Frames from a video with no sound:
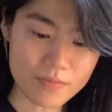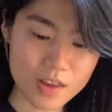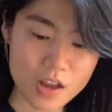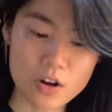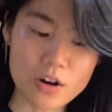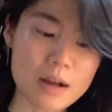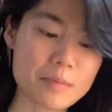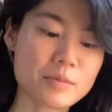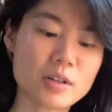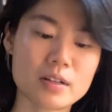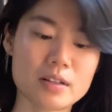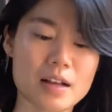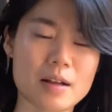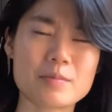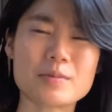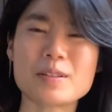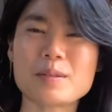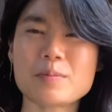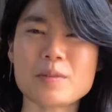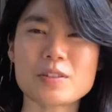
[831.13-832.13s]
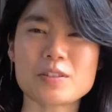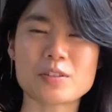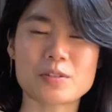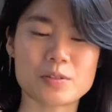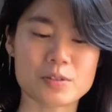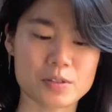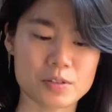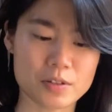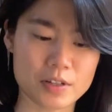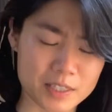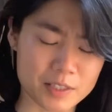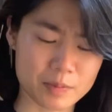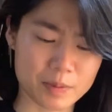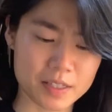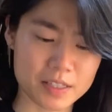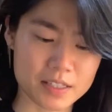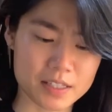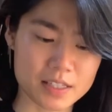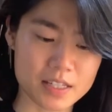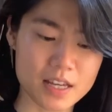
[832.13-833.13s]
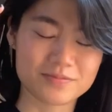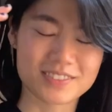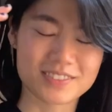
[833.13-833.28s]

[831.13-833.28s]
Oh, I'm not supposed to explain this.